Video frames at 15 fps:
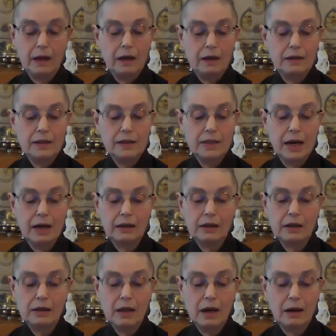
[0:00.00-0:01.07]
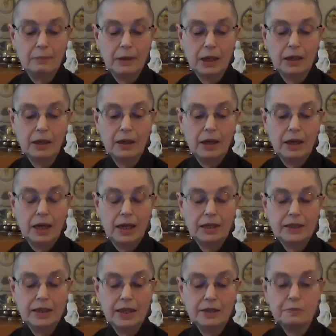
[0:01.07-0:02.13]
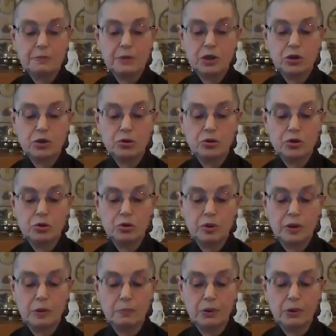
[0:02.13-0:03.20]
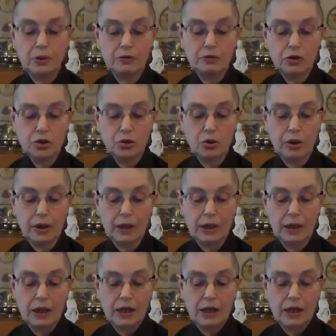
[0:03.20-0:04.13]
The Dalai Lama and Desmond Tutu in the Book of Joy